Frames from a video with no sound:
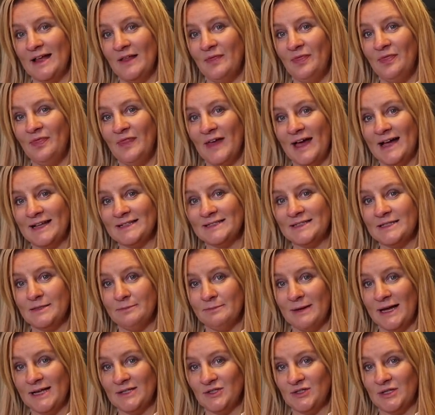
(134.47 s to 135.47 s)
and that's the
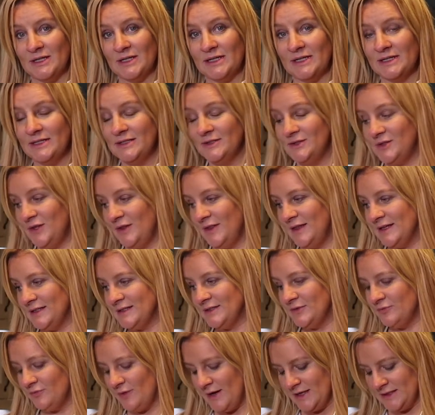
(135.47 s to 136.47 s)
magic to
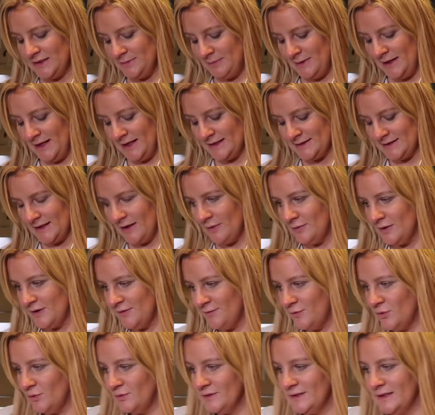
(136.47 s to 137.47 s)
this recipe, is how it's
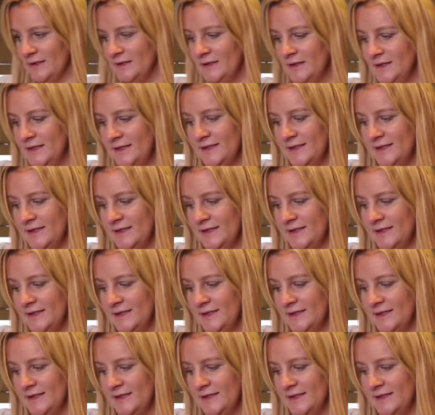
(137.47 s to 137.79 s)
frozen.